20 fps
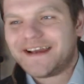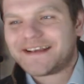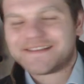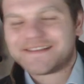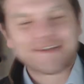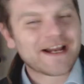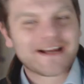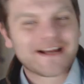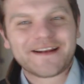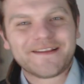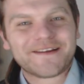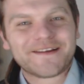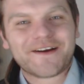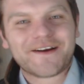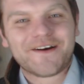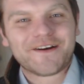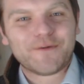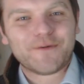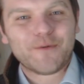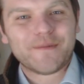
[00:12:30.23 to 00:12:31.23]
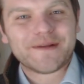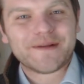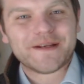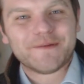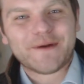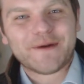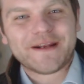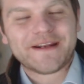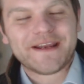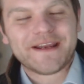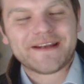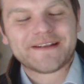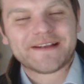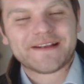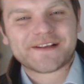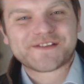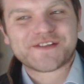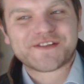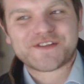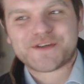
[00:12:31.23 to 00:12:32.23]
and exactly the kind of woman you
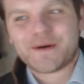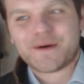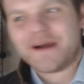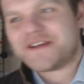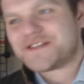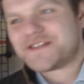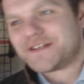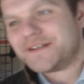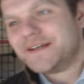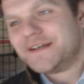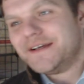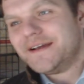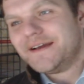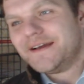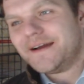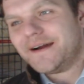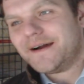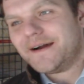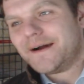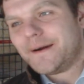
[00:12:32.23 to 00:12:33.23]
would need in that situation.